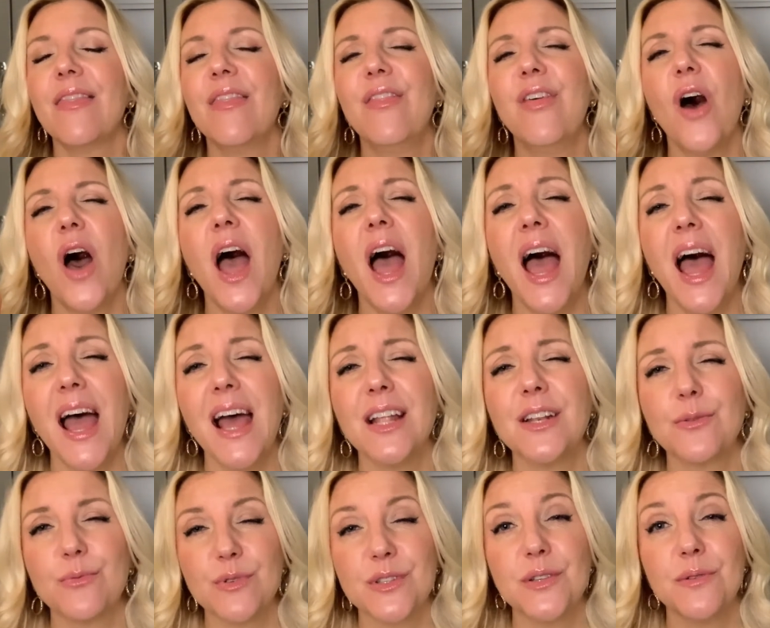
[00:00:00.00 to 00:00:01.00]

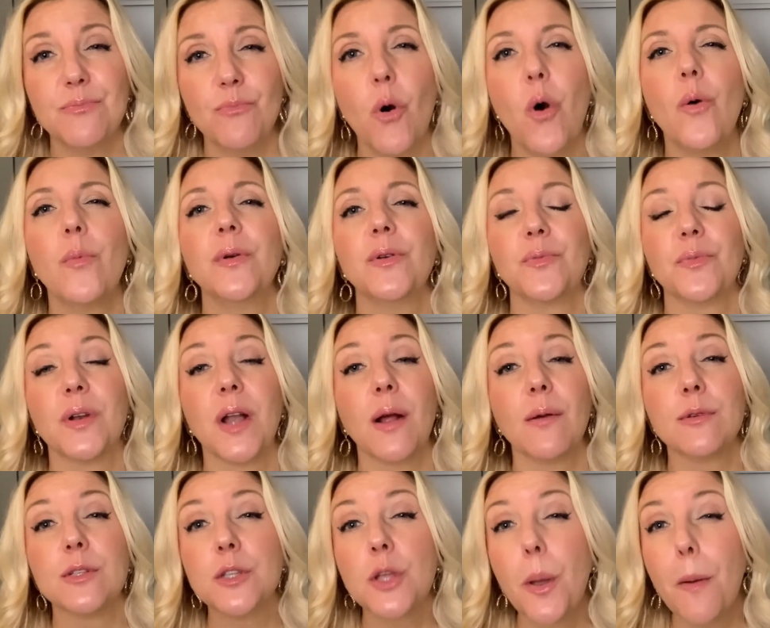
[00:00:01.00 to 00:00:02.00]
that was a moment when I
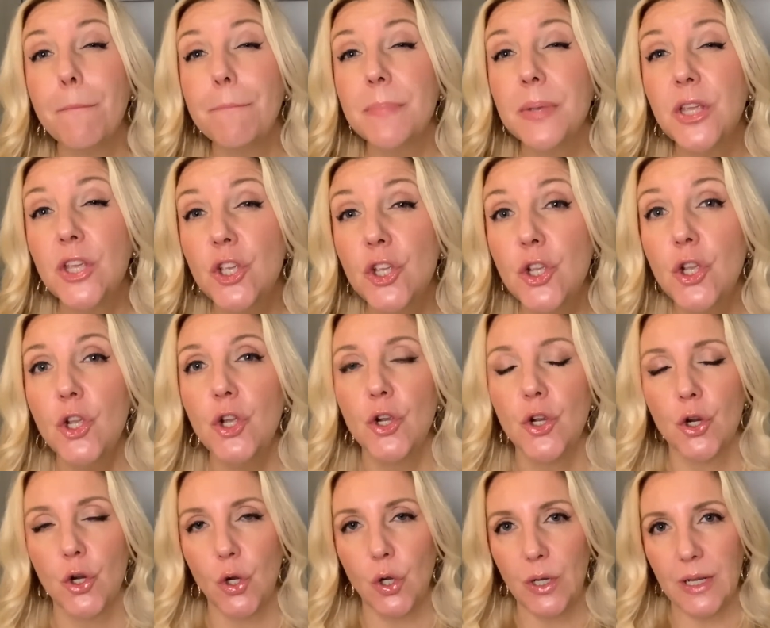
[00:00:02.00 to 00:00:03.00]
was
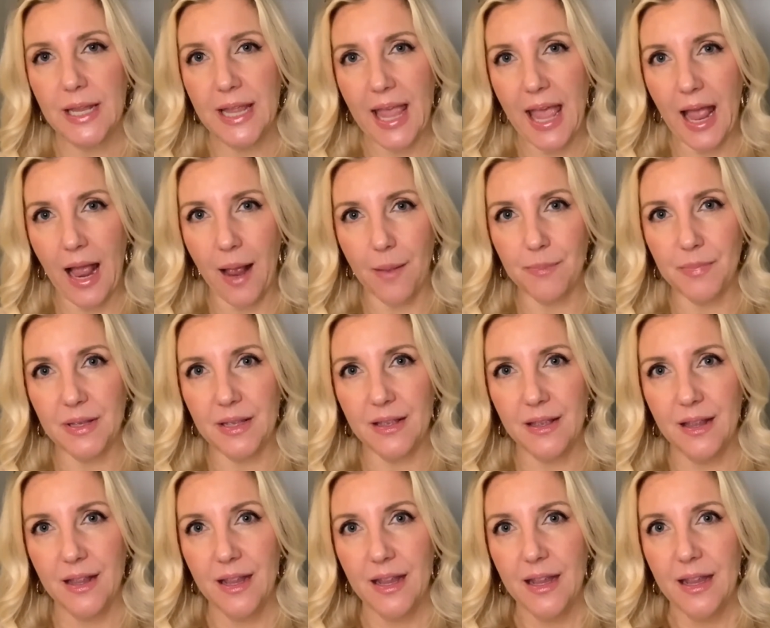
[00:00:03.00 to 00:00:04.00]
purely happy.
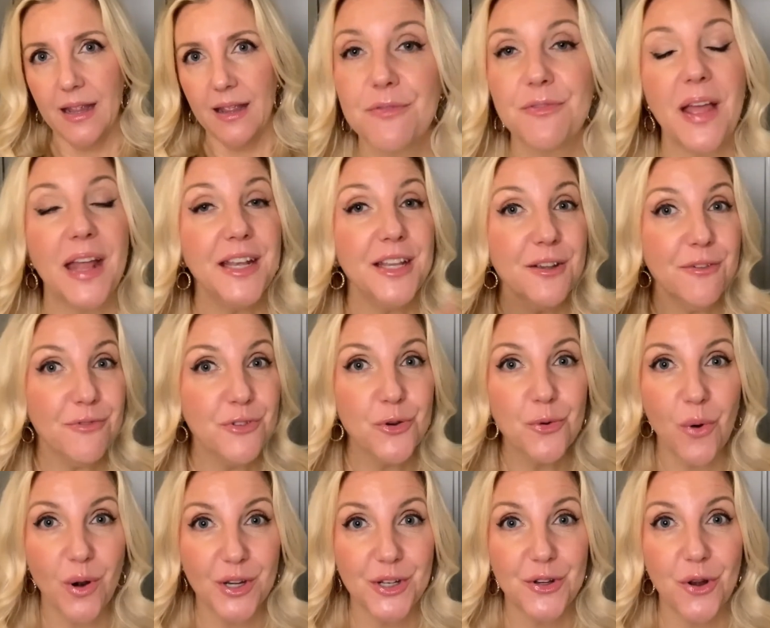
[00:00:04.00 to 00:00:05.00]
If any of you
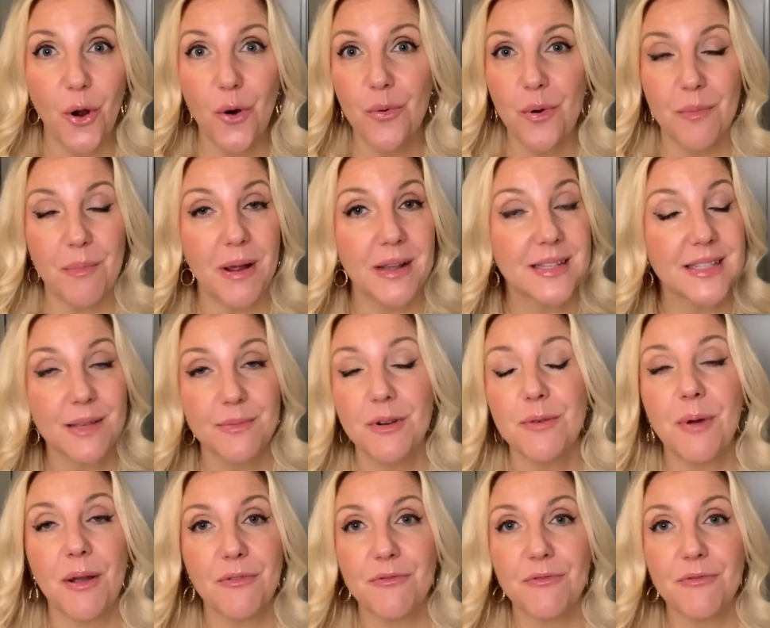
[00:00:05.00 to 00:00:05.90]
want to know what some of my